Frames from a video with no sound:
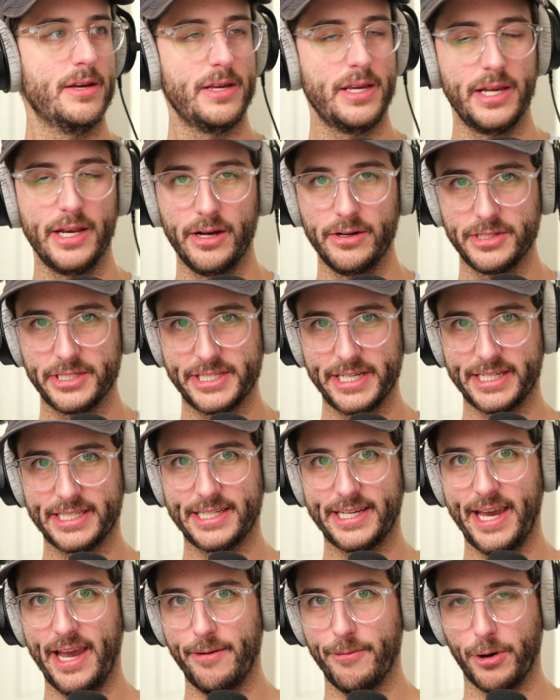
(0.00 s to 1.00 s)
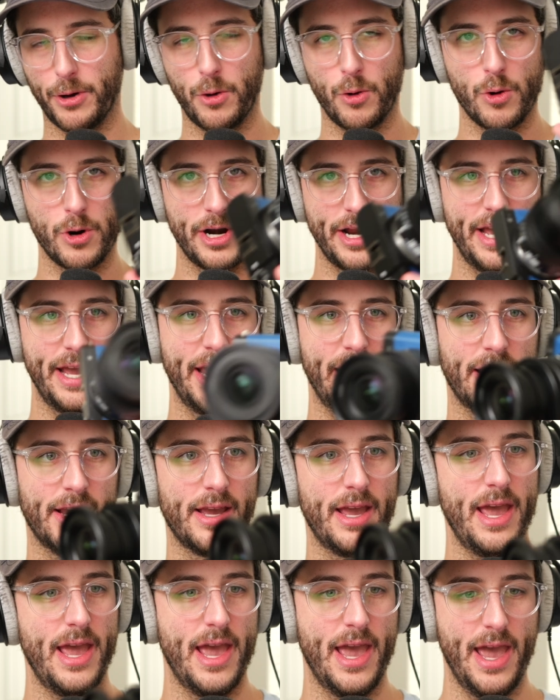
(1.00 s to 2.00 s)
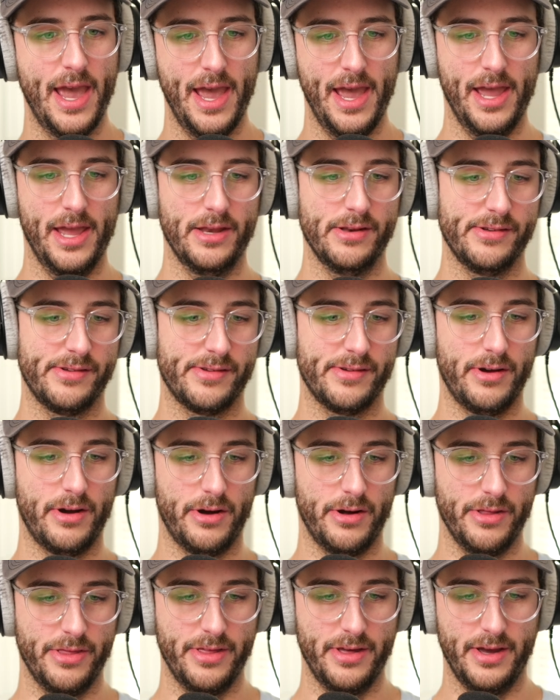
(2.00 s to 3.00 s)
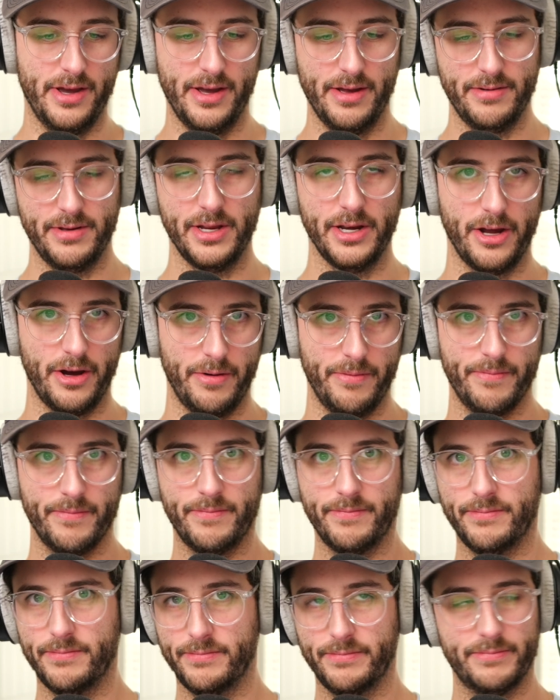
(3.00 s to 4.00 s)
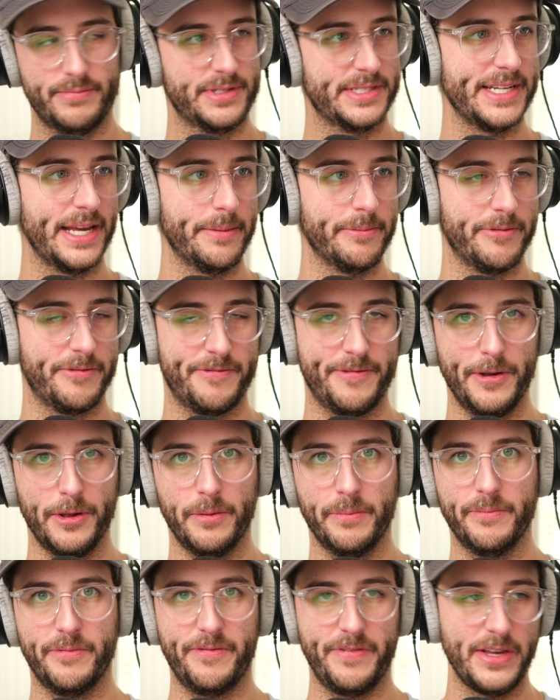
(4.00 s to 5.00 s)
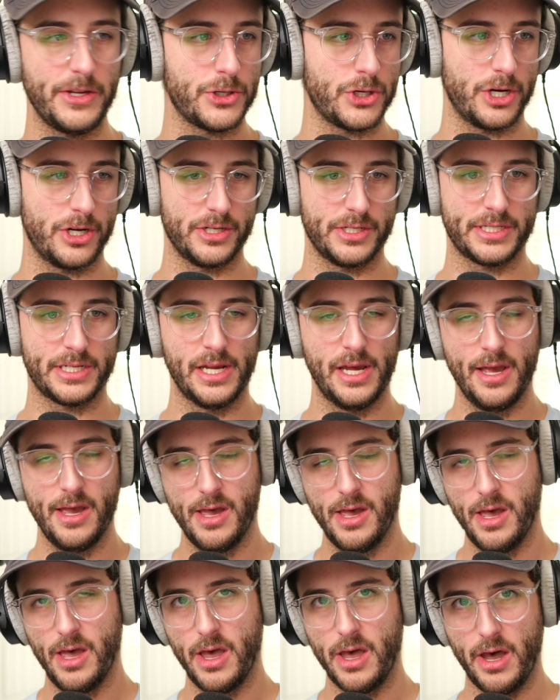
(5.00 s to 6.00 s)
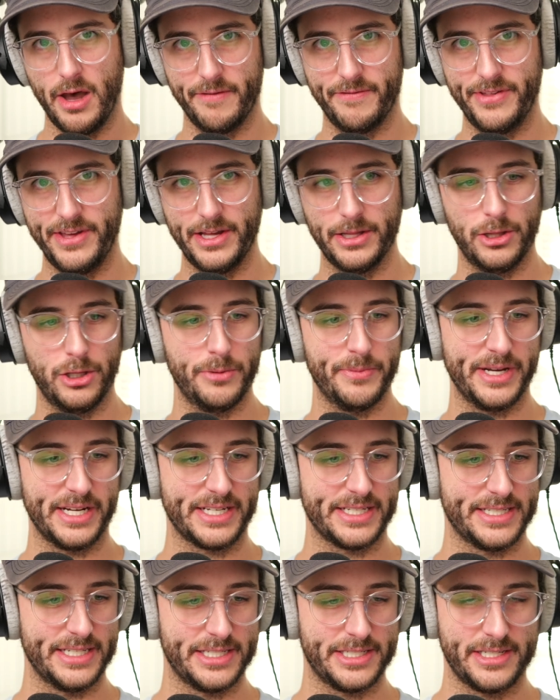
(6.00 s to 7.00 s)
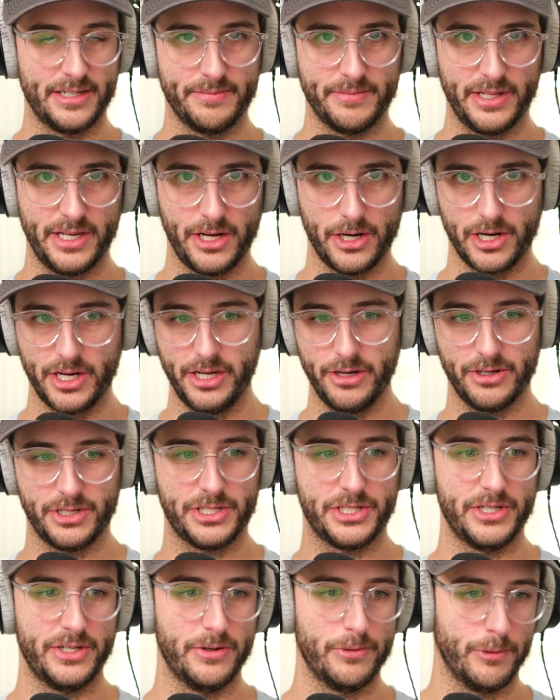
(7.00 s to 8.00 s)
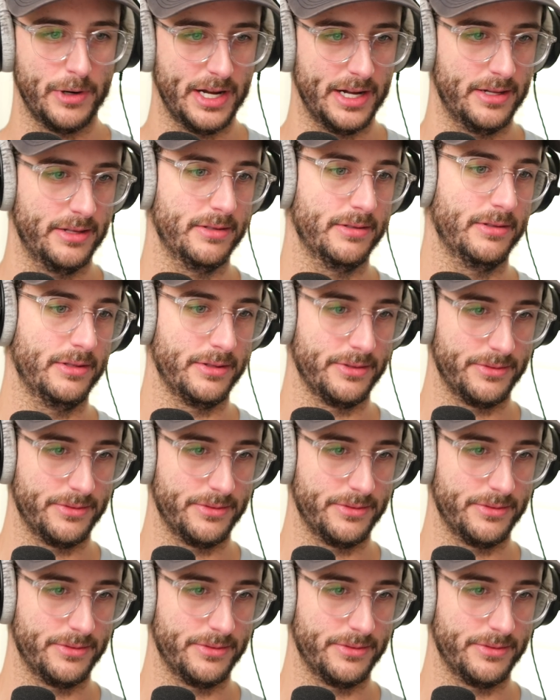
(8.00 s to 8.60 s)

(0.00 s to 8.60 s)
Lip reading: you know, 6K recording and all the, you know, same film features of the LUMIX system that you're used to. Well,